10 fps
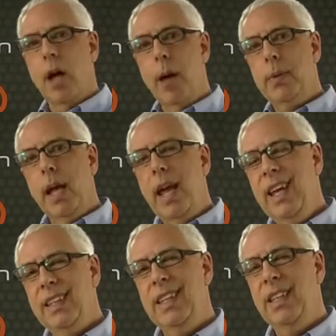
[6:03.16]
to up to
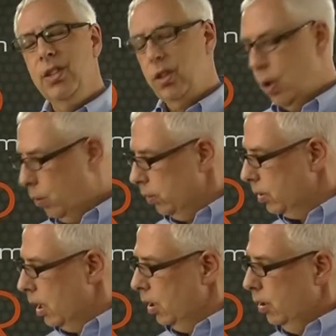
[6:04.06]
18
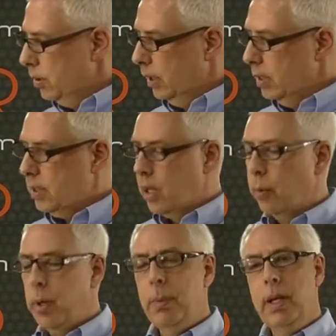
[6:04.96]
zones using this
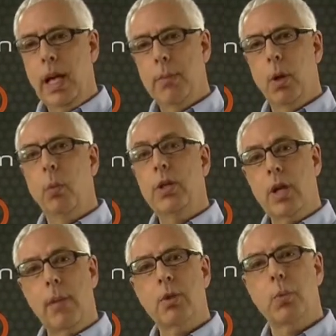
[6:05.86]
little ribbon cable, which
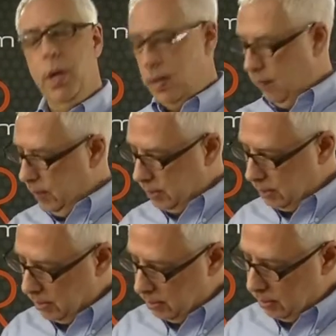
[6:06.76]
comes with the
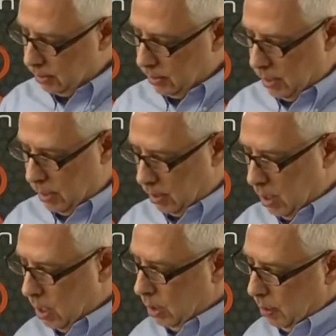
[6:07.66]
V66 kit.
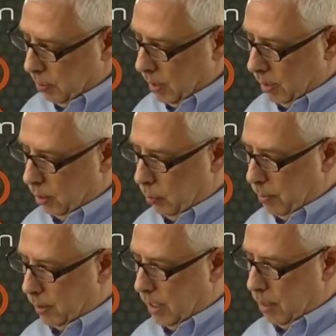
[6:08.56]
You plug in the
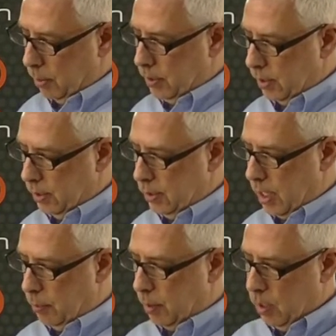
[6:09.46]
ribbon cable to this
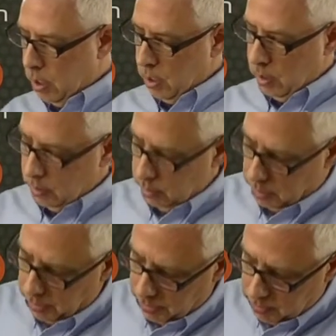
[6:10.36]
amp, you
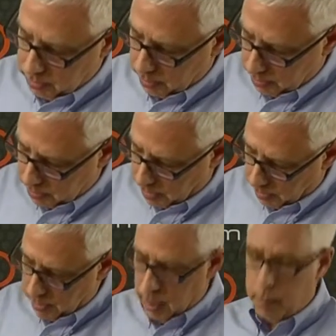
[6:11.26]
connect it to the
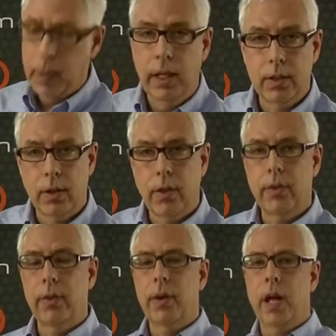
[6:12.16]
second amp and to the
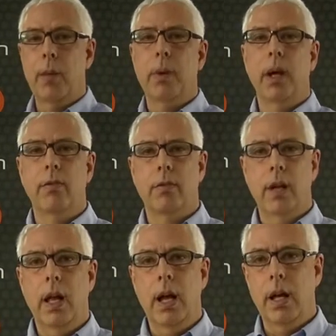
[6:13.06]
third amp, and
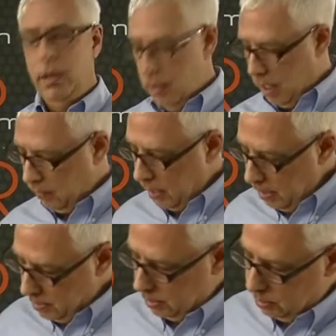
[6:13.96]
voila, you have
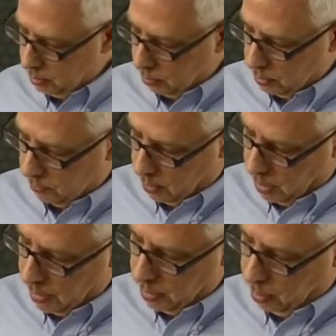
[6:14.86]
18 zones of
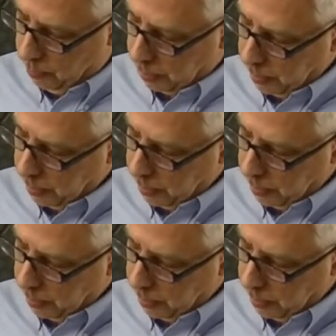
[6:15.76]
audio.